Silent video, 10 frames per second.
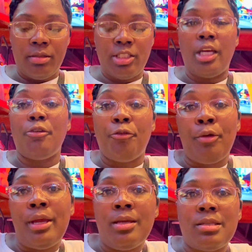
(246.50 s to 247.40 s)
tell a
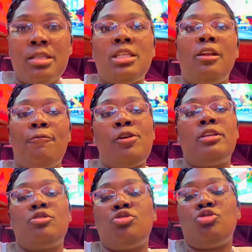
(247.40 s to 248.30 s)
friend
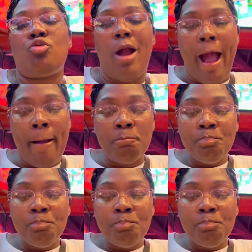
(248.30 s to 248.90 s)
to subscribe.